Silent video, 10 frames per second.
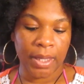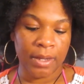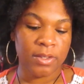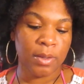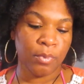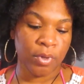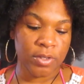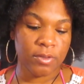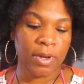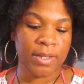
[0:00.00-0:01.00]
and it's a
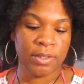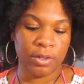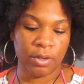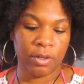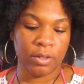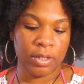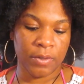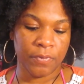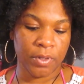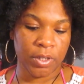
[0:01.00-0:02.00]
moisturizing curl
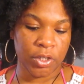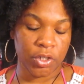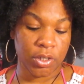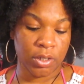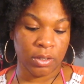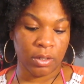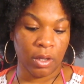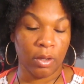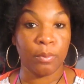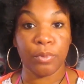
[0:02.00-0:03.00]
definition
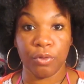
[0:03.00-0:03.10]
um,